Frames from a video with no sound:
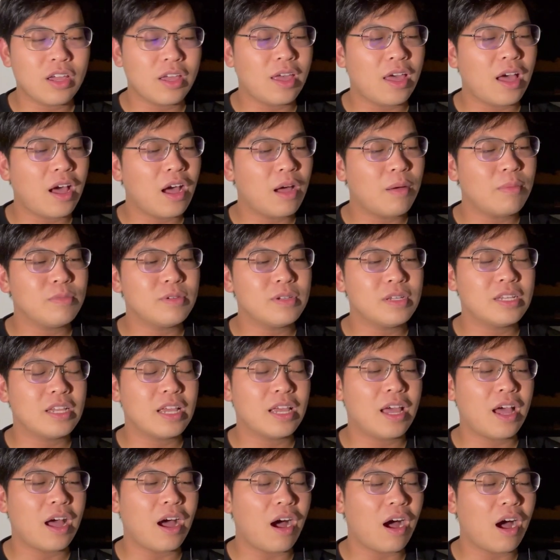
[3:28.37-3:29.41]
her
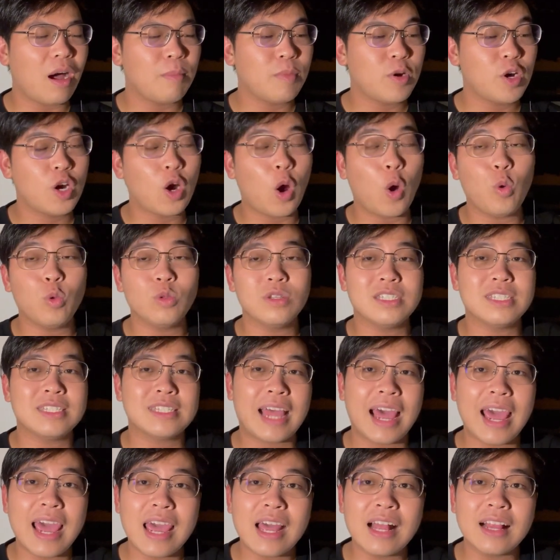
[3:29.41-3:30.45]
own
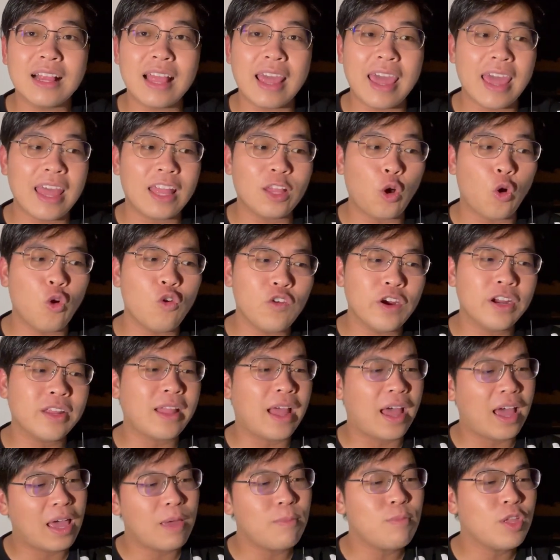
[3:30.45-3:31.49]
style. And over
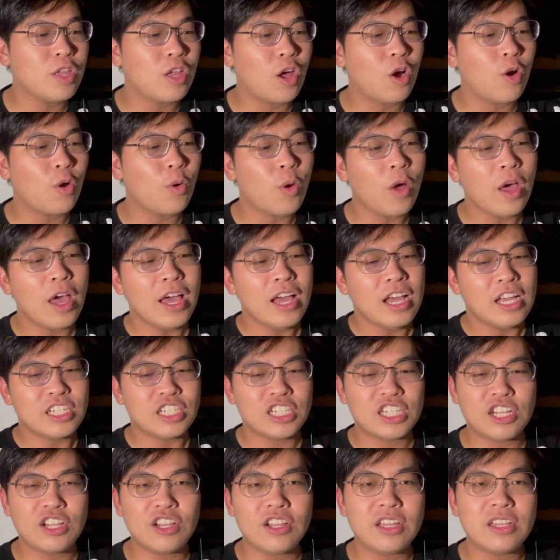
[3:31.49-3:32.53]
time, you know,
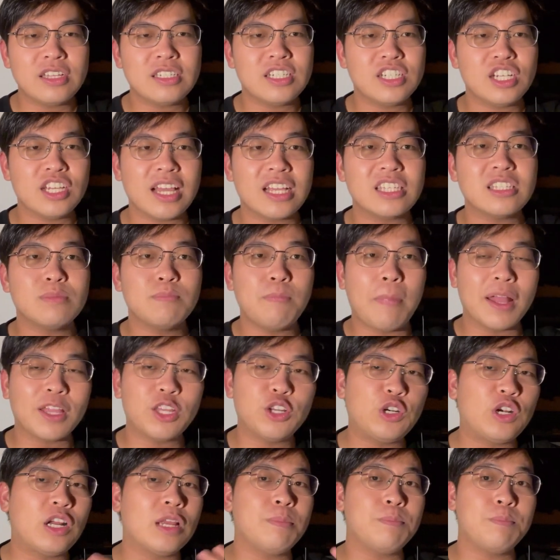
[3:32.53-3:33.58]
she gets
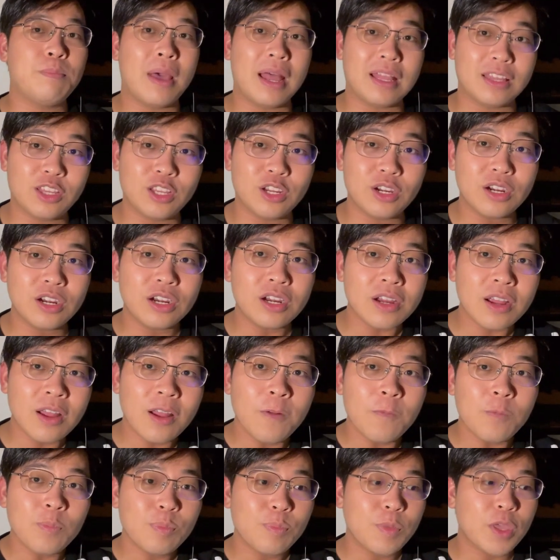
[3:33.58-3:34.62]
better and better,
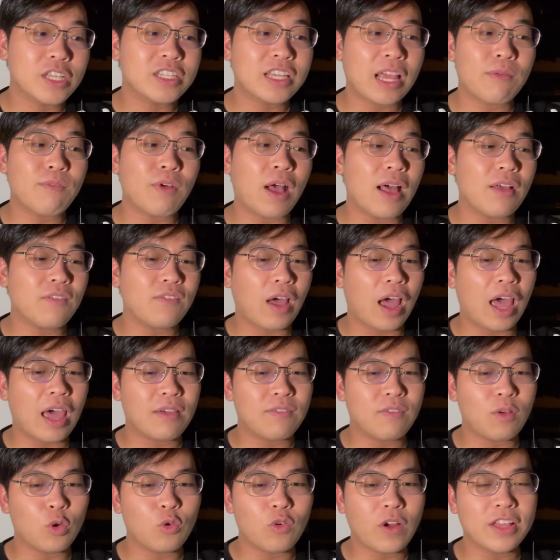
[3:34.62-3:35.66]
because
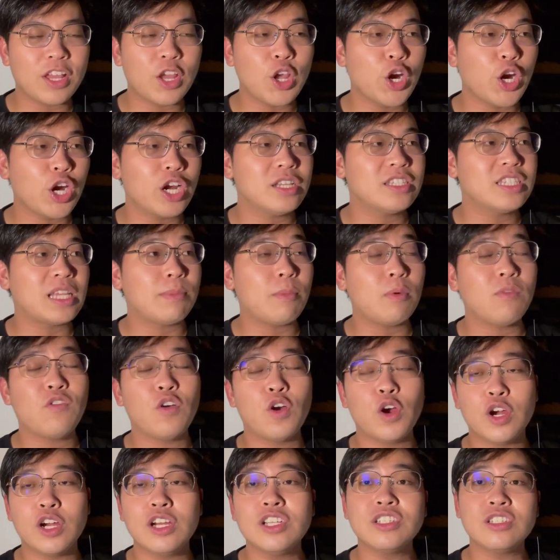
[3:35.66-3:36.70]
I've already heard some of
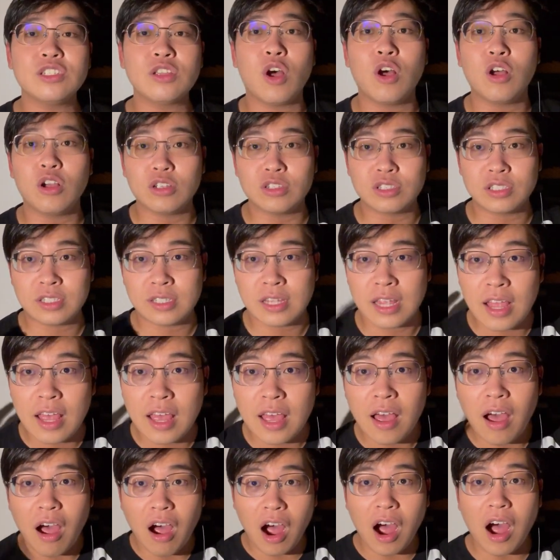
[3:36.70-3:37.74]
her songs
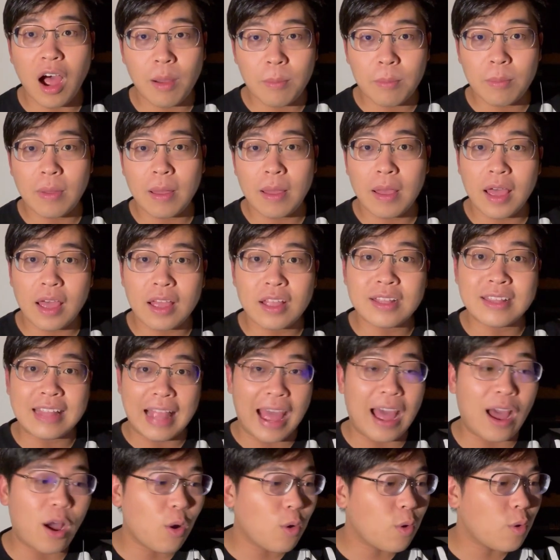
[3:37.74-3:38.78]

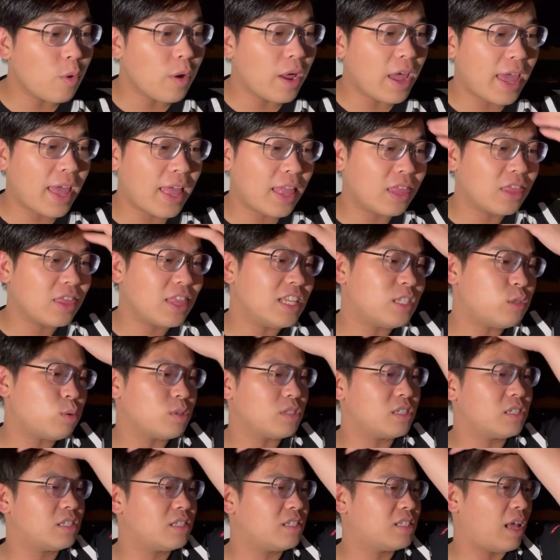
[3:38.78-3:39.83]
now, and this was
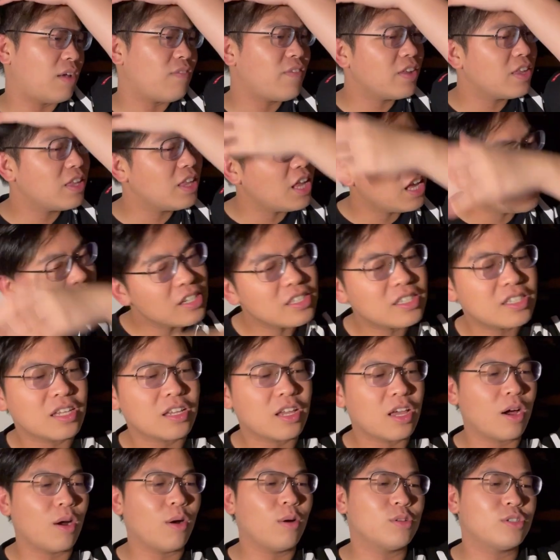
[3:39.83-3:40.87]
7 years
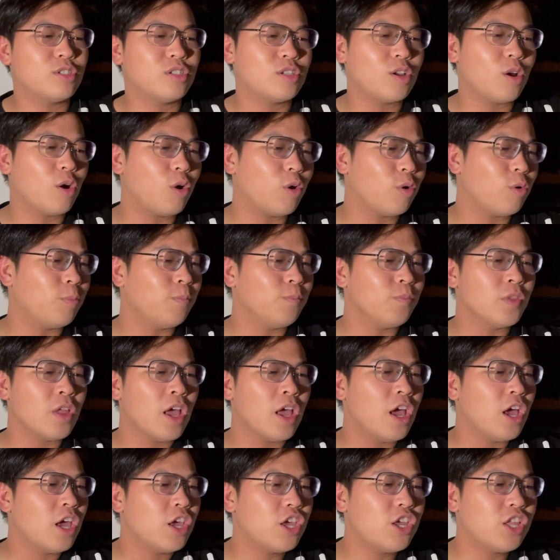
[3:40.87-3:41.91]
ago. So,
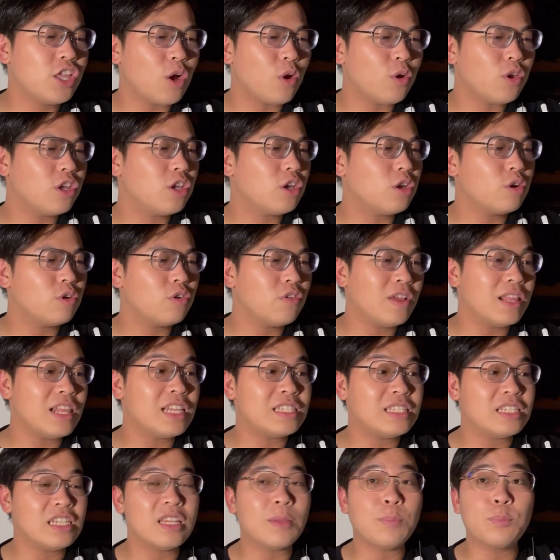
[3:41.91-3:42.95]
you know, you really
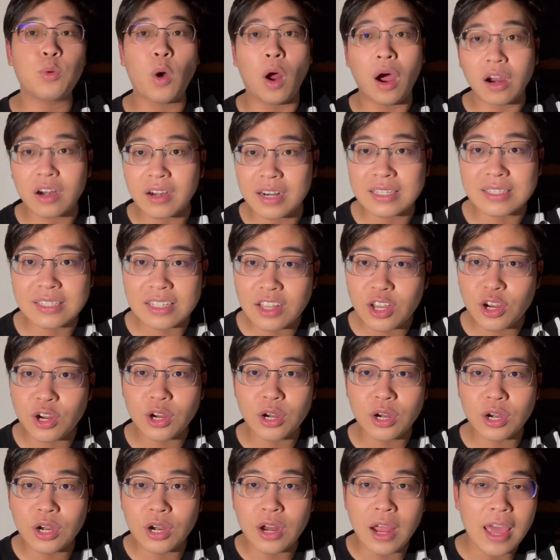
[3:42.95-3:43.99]
see the progress in
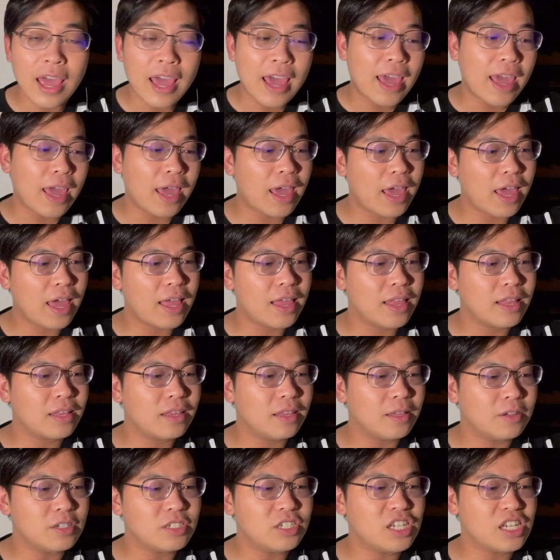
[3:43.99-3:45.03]
her,
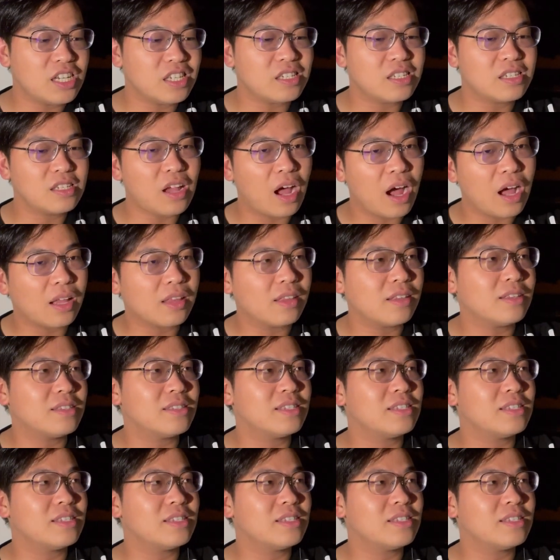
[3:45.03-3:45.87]
and she's not